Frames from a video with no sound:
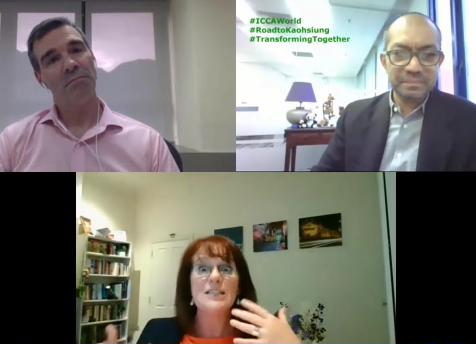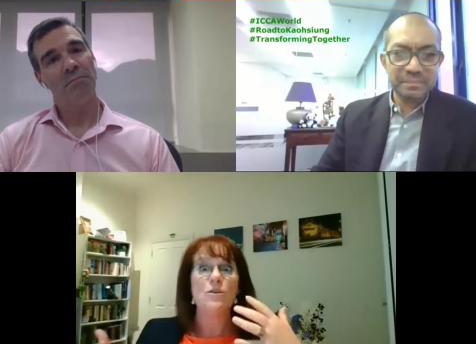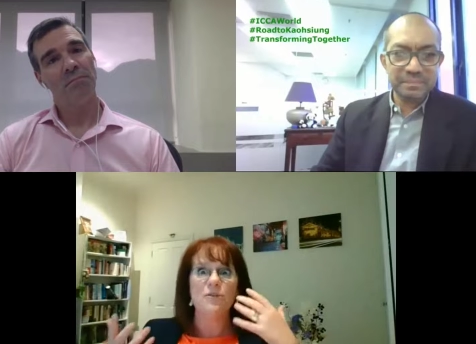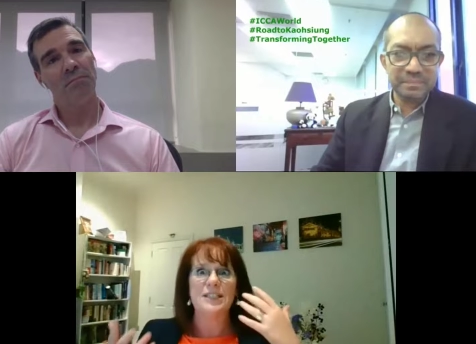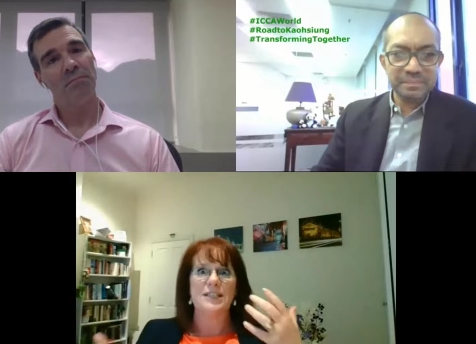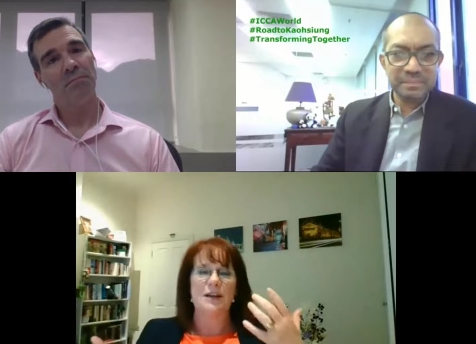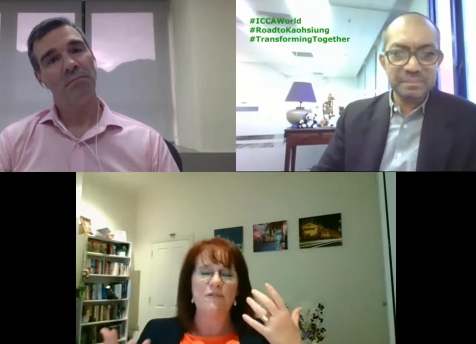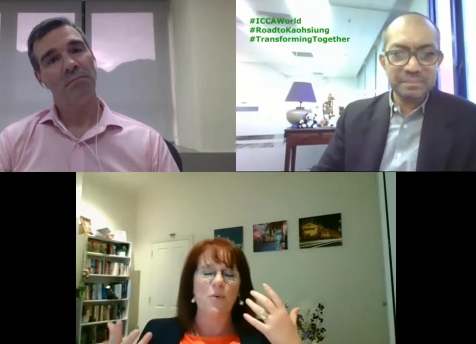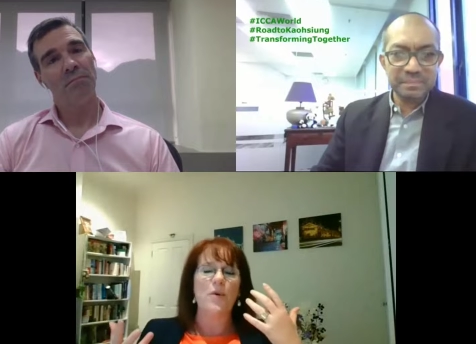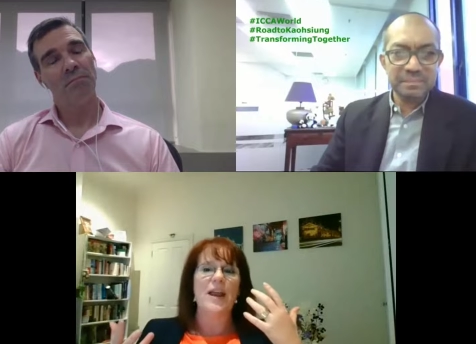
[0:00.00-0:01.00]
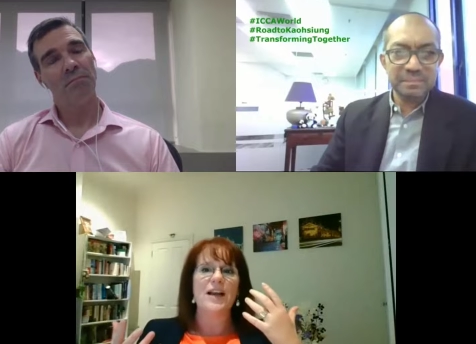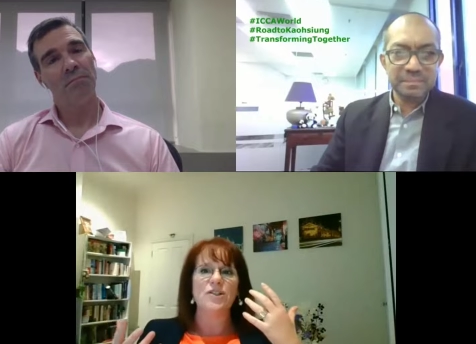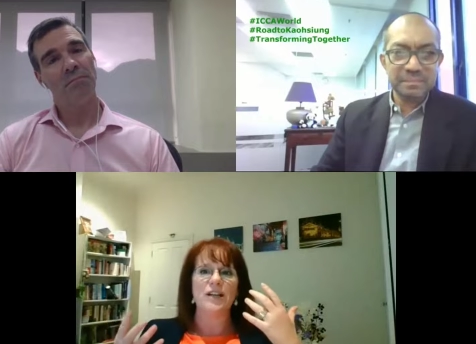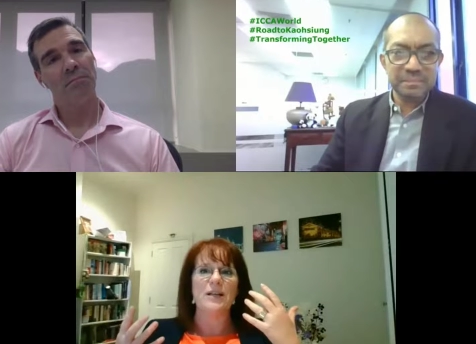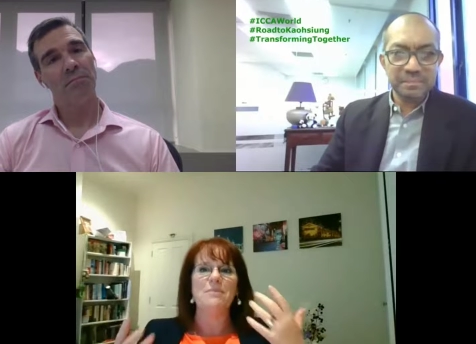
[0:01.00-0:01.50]
Speaker 1: all the stuff that we
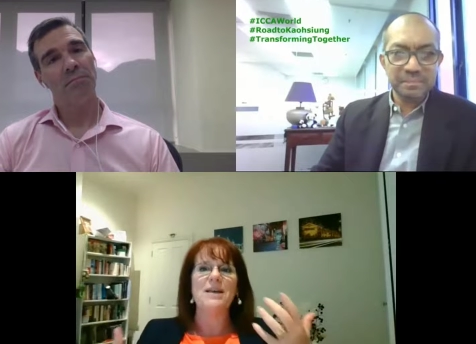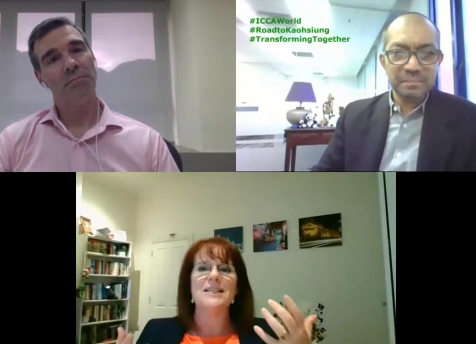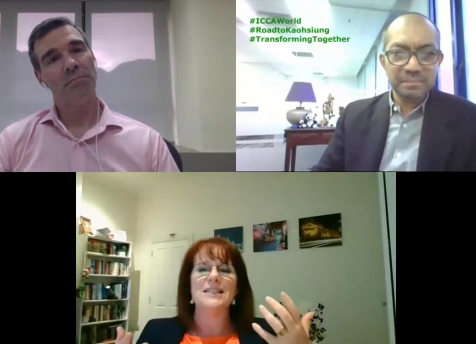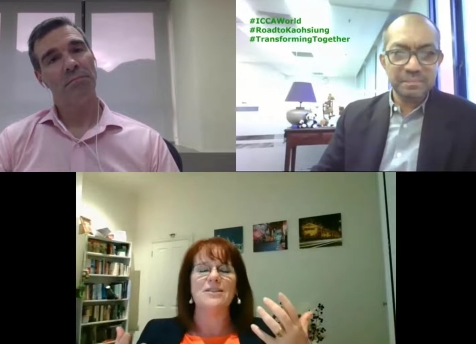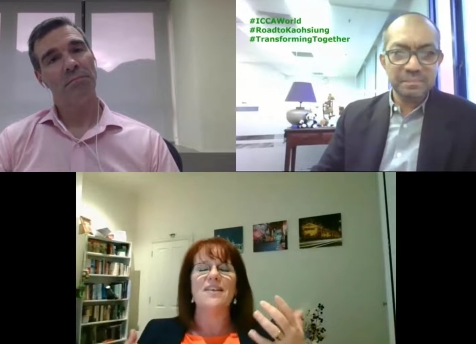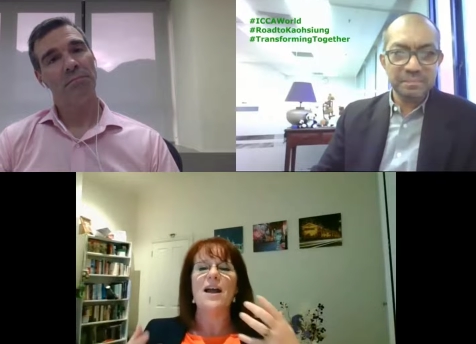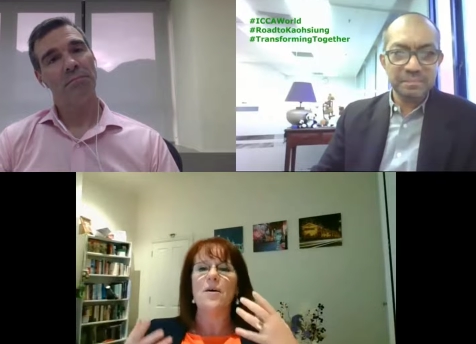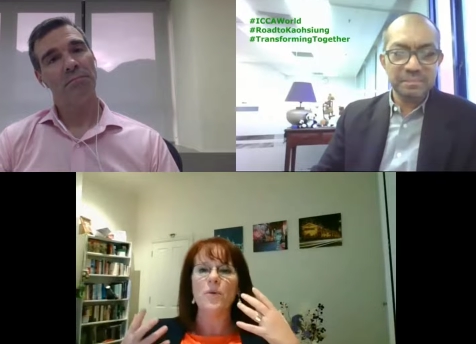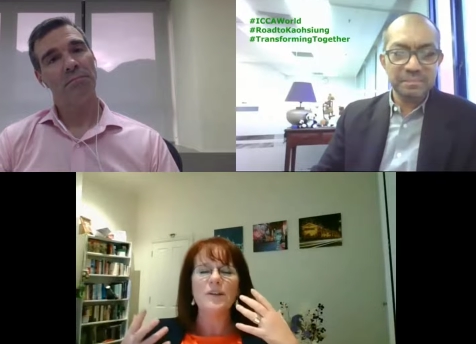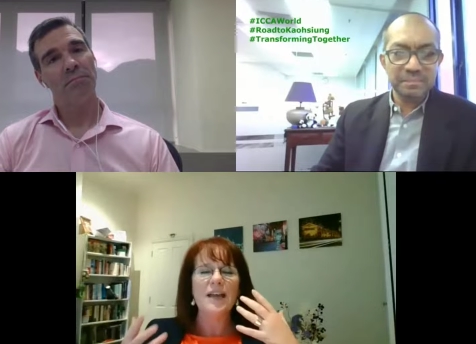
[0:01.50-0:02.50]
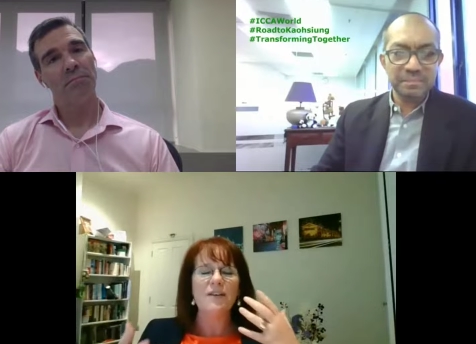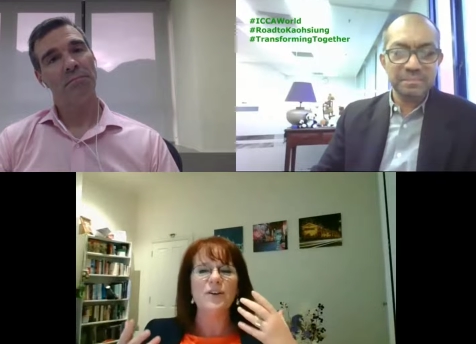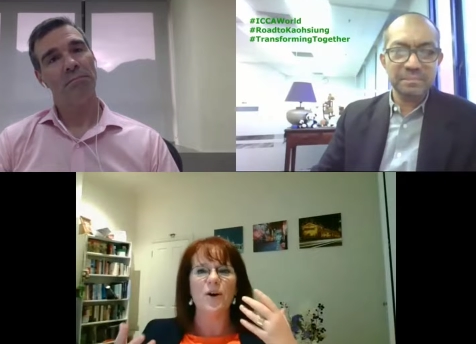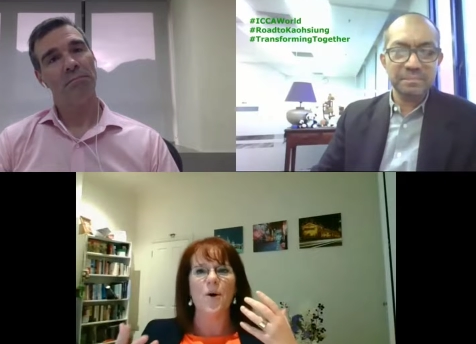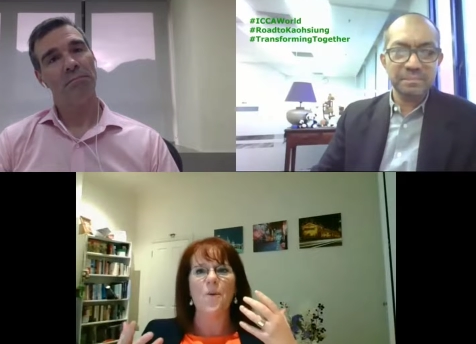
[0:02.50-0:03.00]
actually miss. So that will
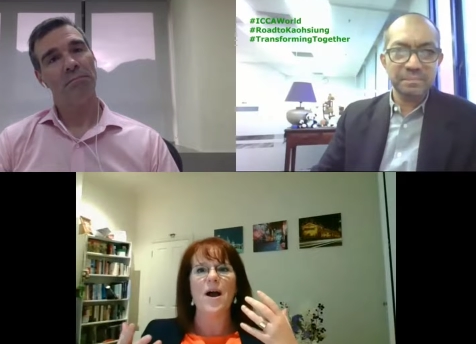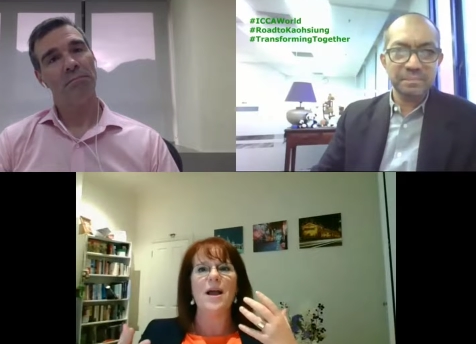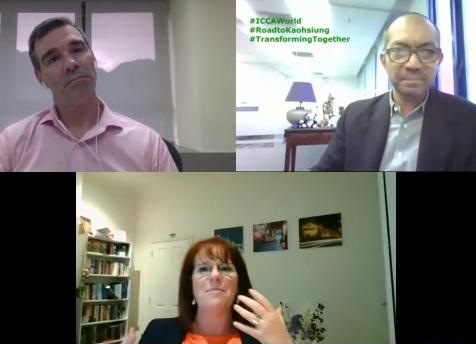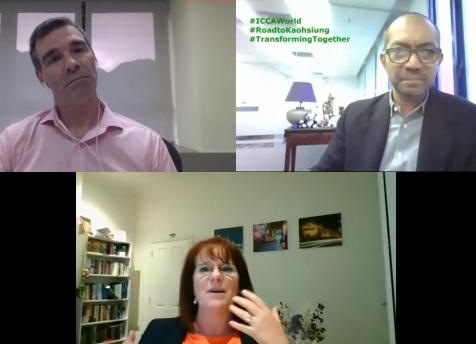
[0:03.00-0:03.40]
never go away.